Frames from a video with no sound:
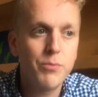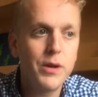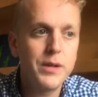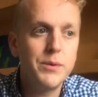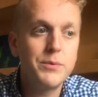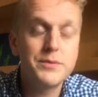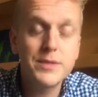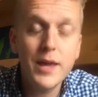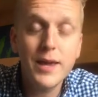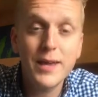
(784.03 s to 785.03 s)
what he was
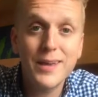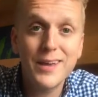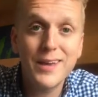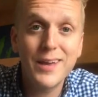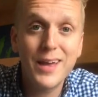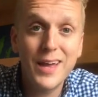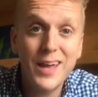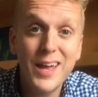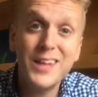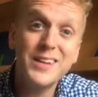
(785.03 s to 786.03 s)
saying,
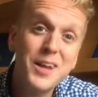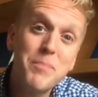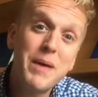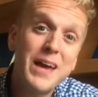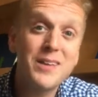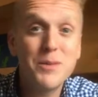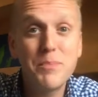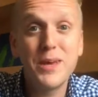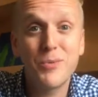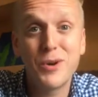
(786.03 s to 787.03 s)
ended up back in the
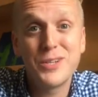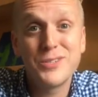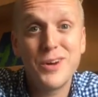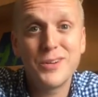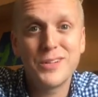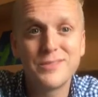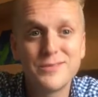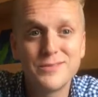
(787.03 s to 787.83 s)
pit where he started.